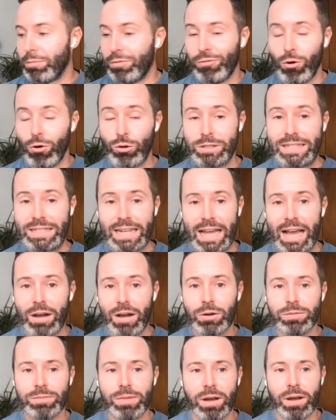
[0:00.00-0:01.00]
40
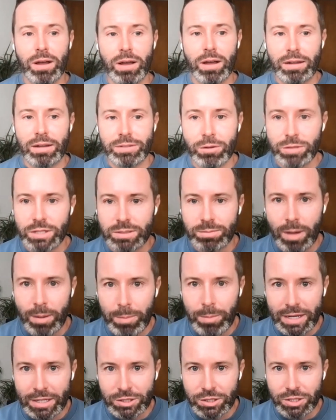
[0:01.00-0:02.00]
now. I noticed my
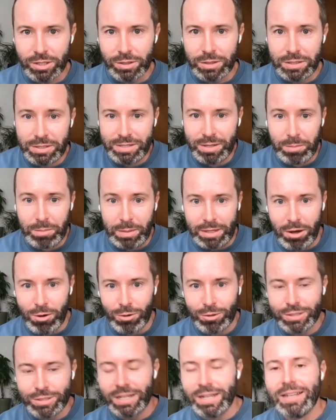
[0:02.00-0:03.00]
picture is a bit
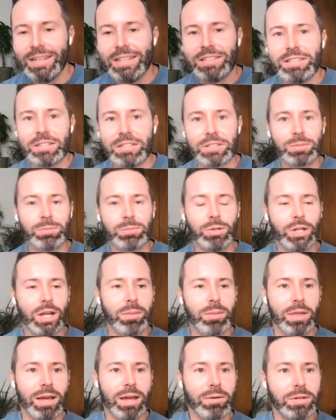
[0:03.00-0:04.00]
old that you just put
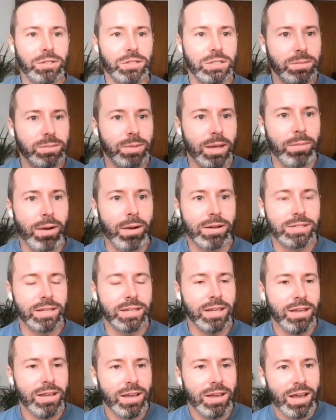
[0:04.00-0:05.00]
up there, which is a bit
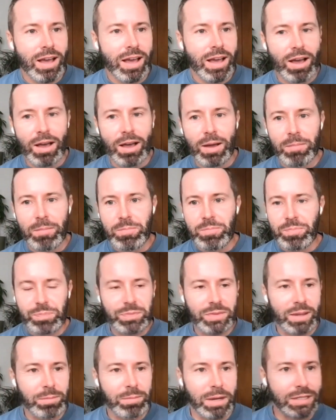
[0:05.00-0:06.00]
embarrassing, but
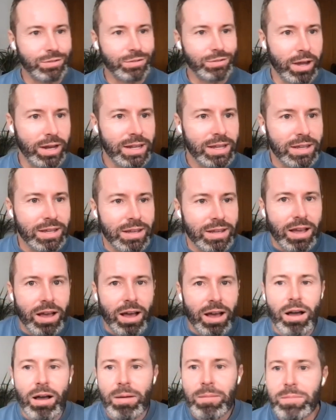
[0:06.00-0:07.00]
it's fine.
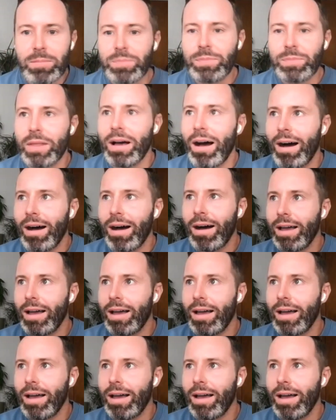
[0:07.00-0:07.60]
I'm